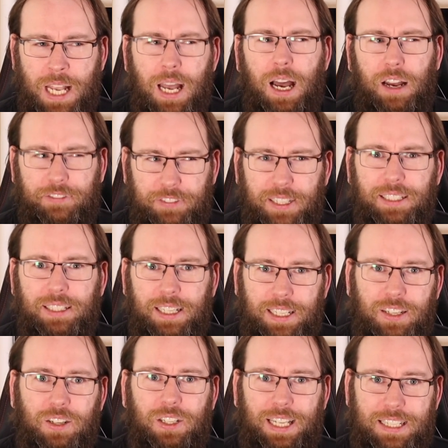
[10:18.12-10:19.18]
I feel like
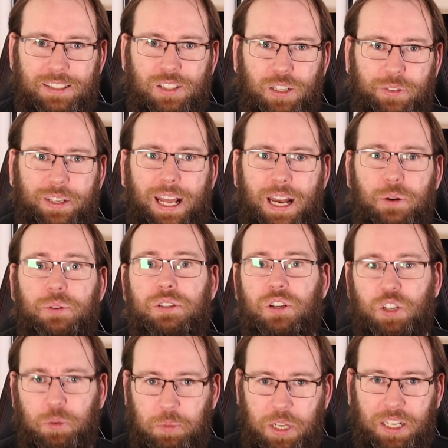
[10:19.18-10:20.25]
all that stuff now is
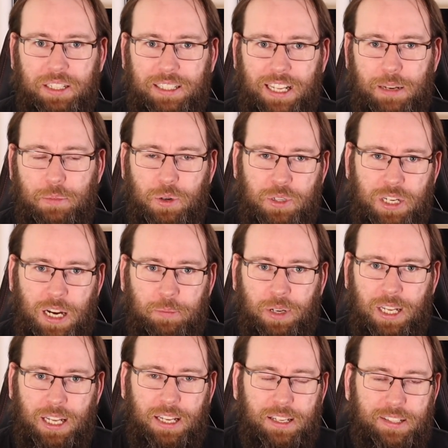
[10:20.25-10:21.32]
going to be on the demo shop.
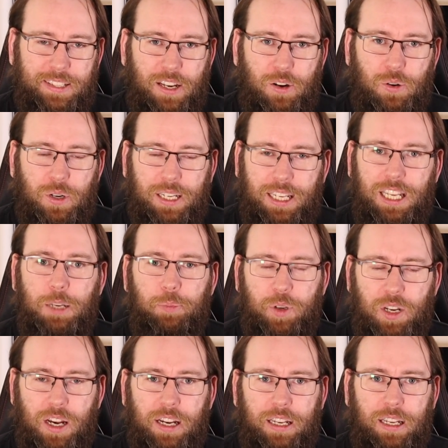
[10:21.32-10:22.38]
So keep an
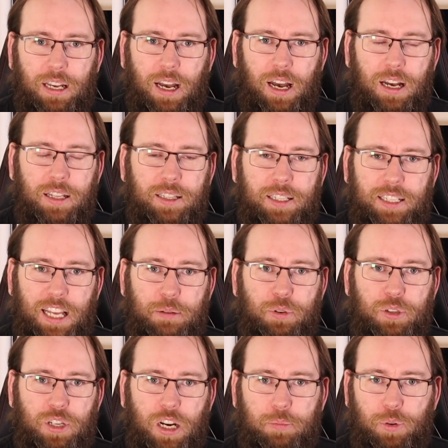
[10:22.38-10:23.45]
eye on the demo
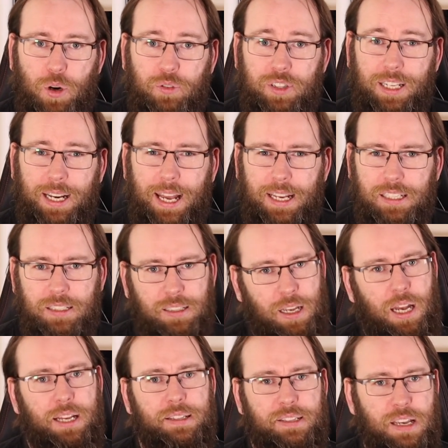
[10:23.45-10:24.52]
shop over the next,
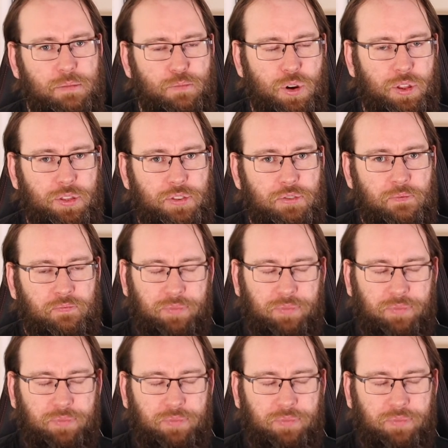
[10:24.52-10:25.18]
I'd say, month.